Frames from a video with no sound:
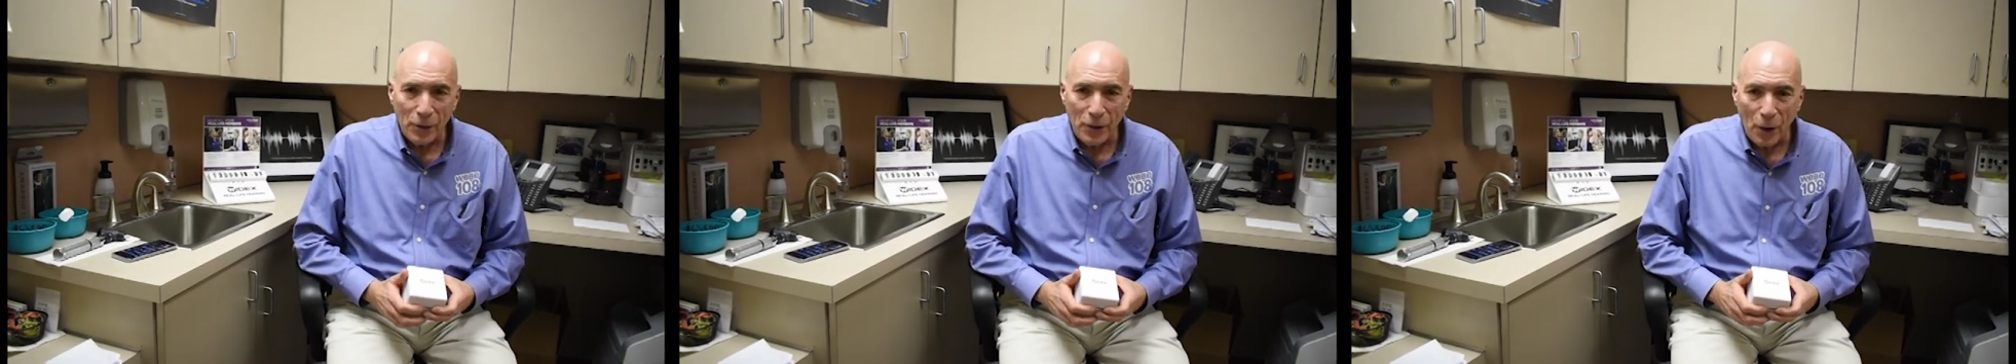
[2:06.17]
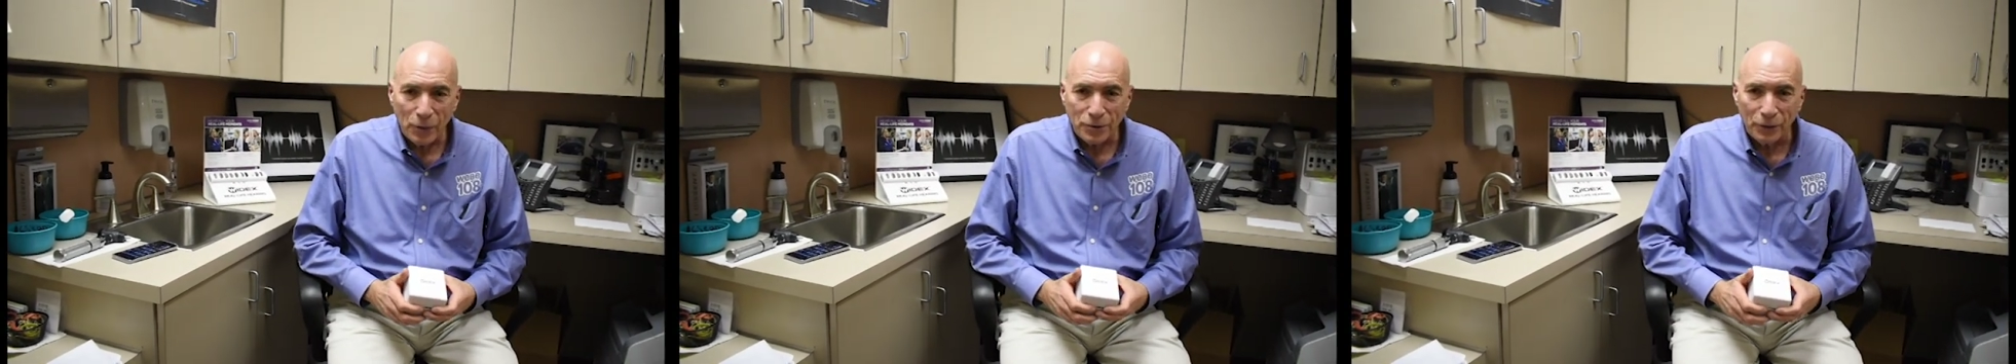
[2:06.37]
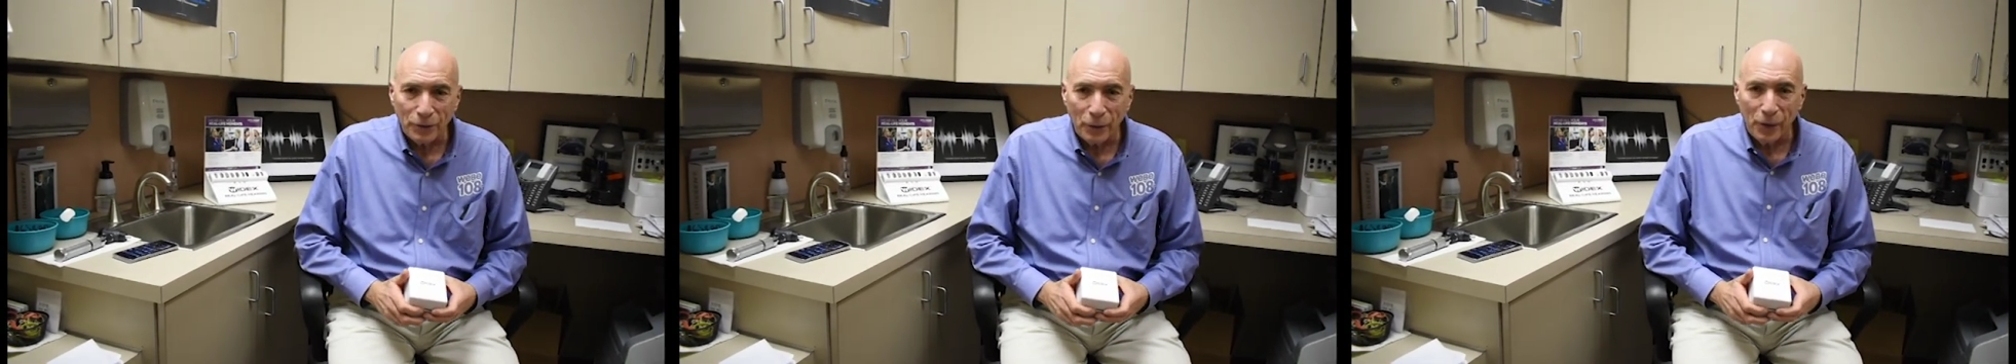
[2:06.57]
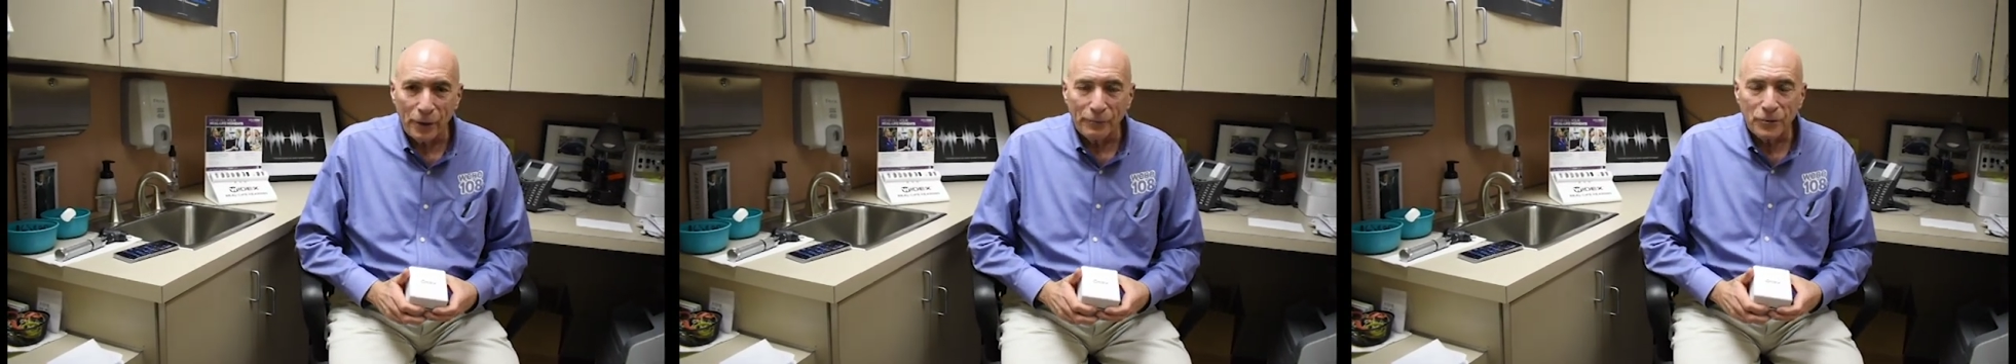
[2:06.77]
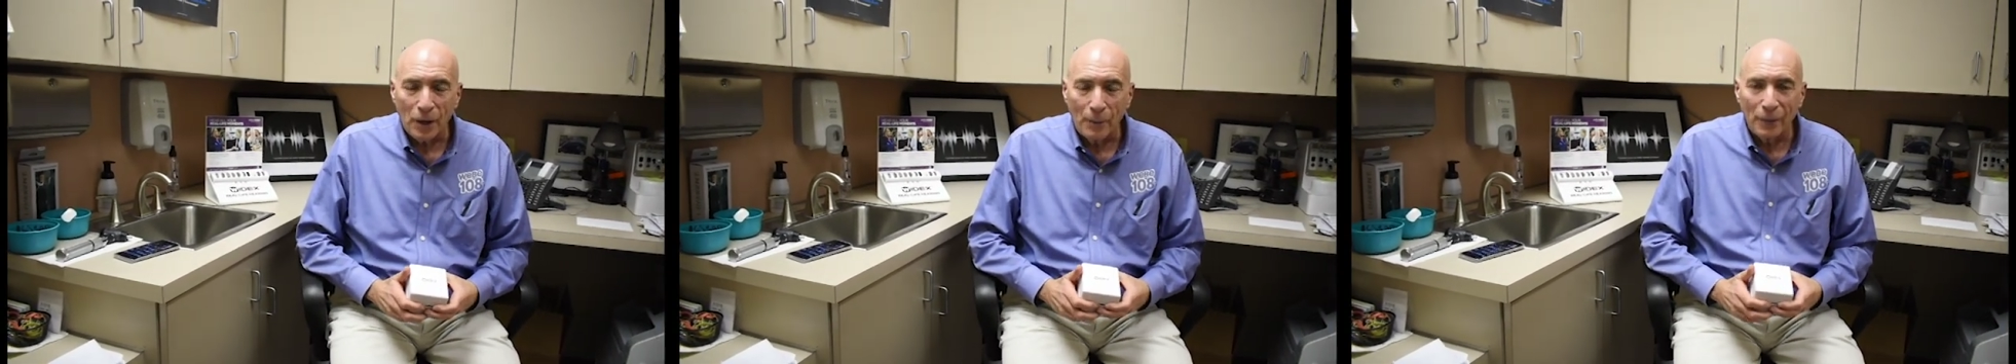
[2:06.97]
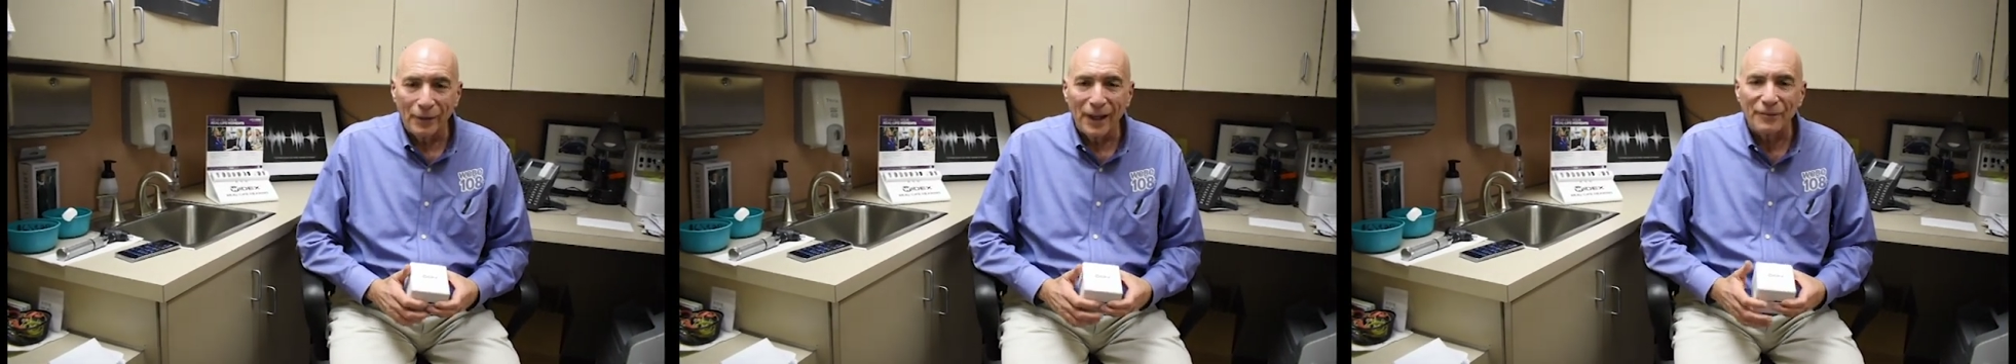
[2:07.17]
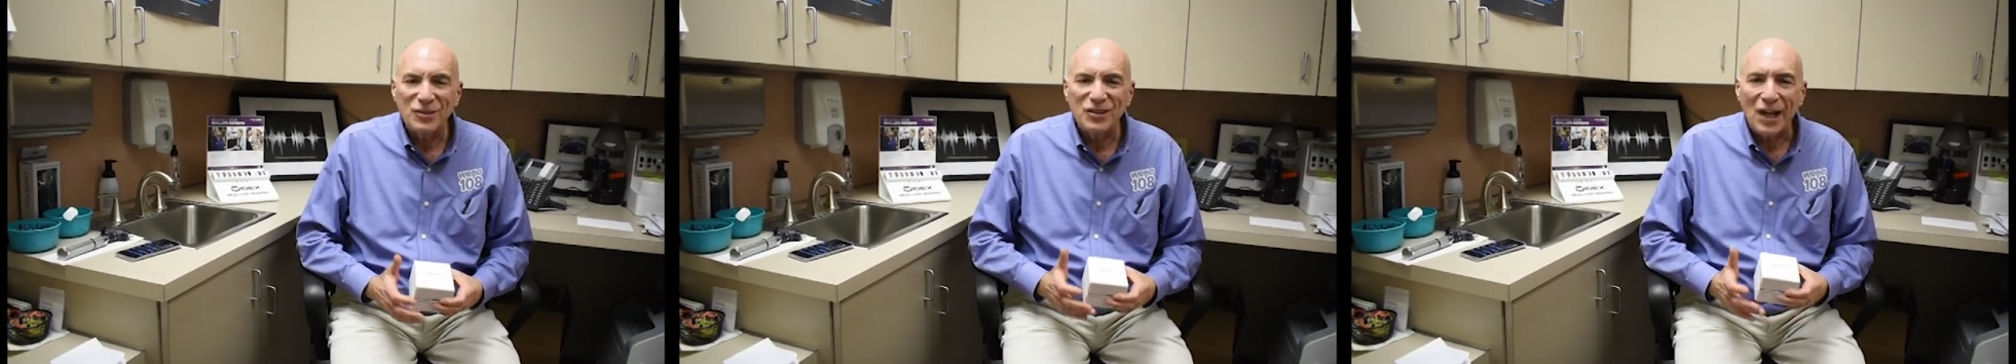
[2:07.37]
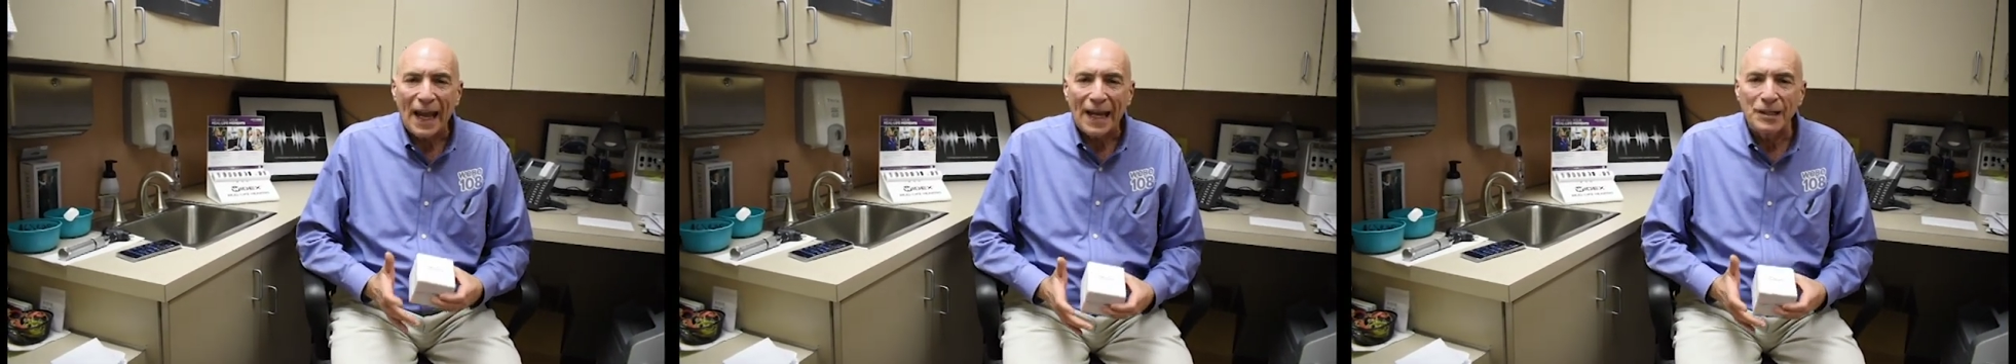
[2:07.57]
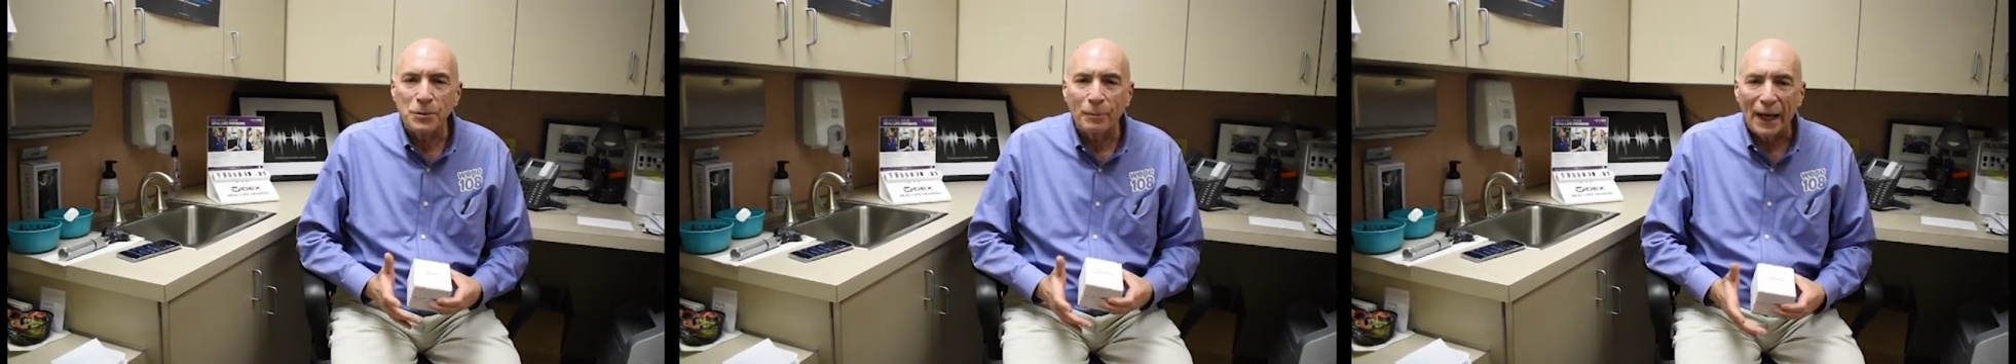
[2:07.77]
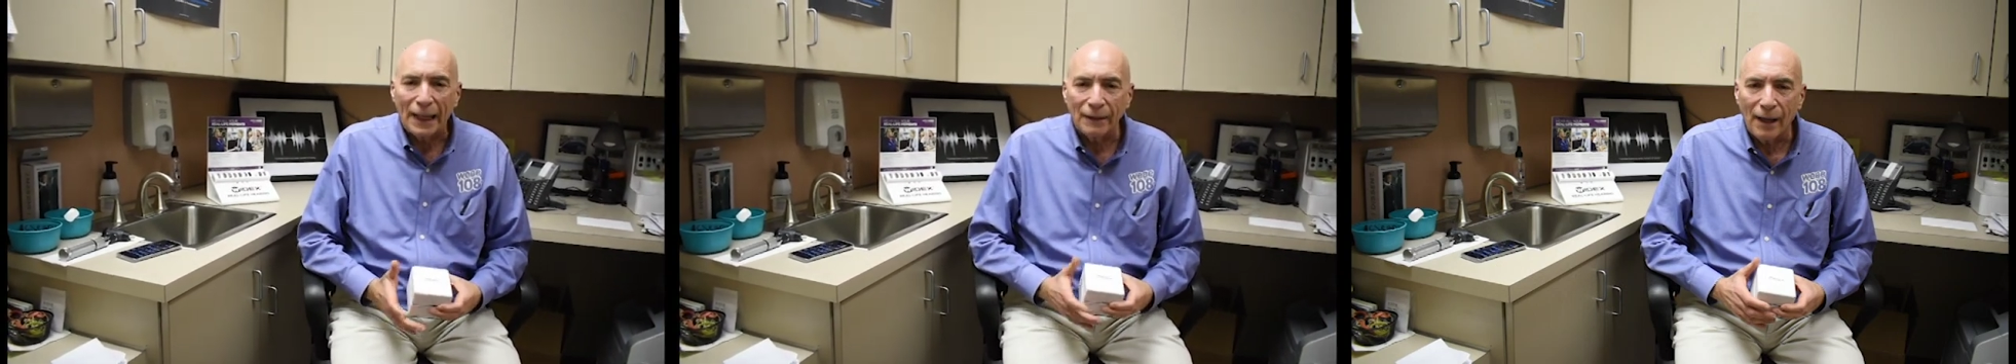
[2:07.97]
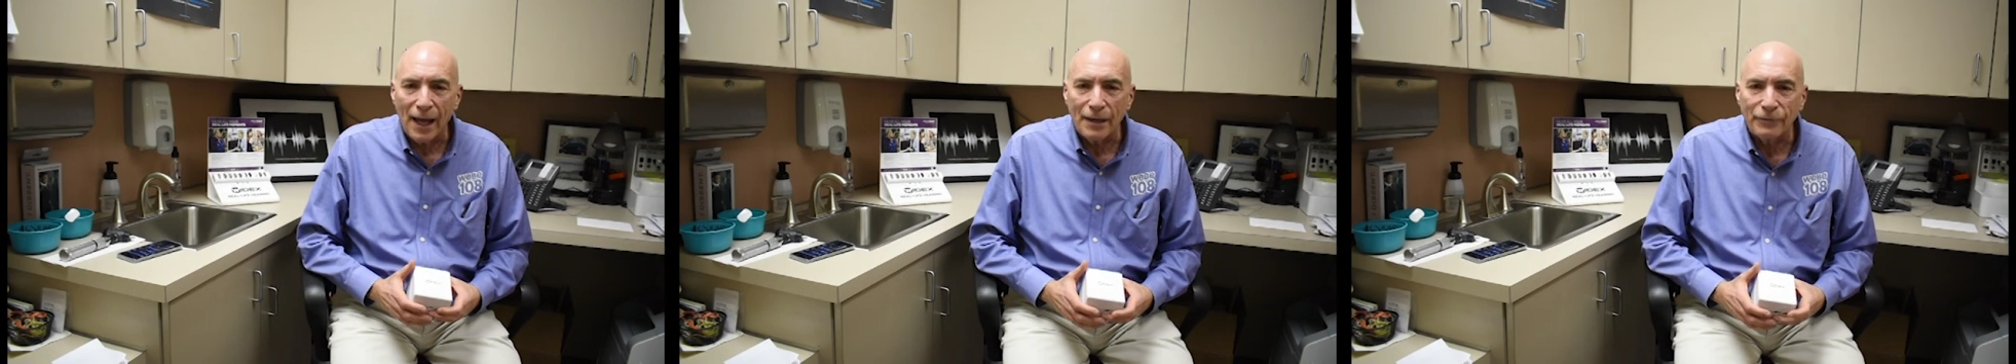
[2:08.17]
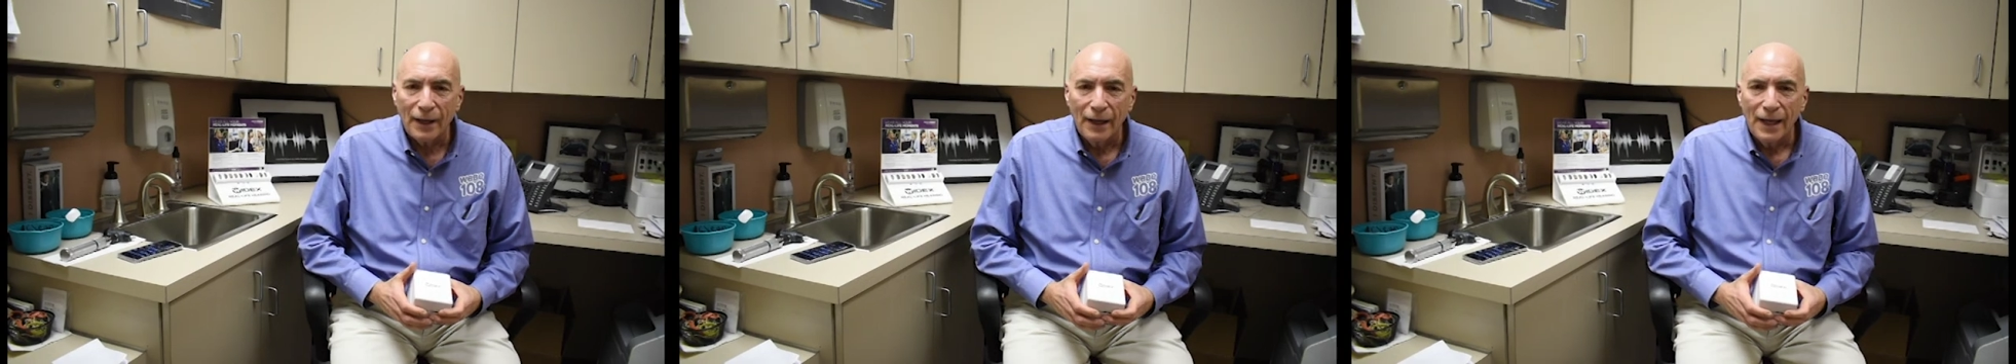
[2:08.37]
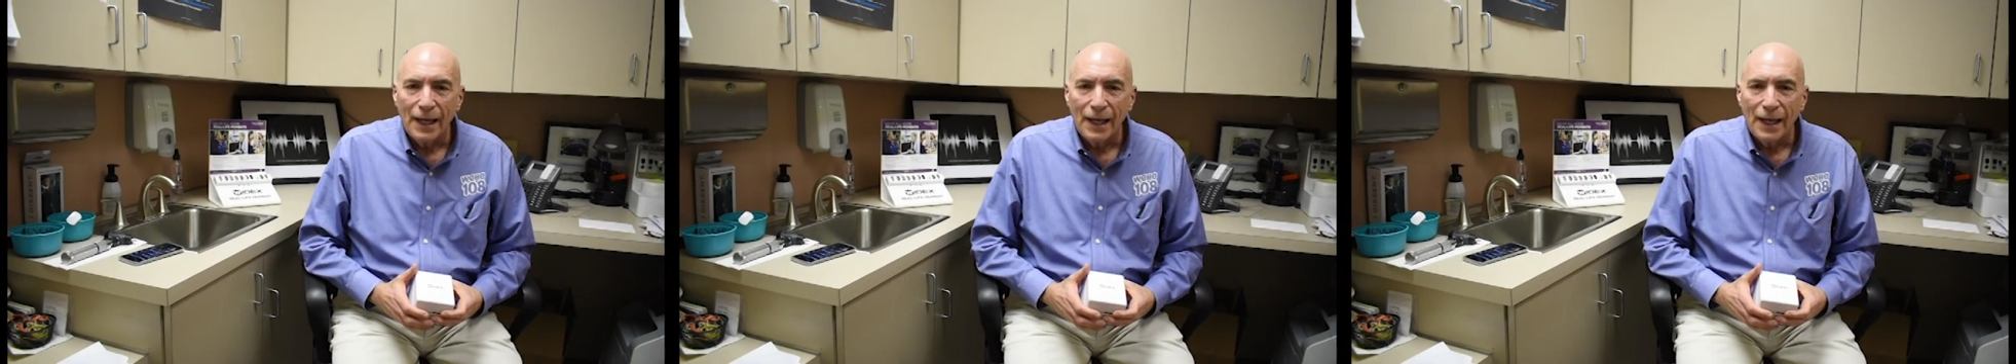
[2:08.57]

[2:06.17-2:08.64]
Nose, and Throat of Trumbull have changed my life.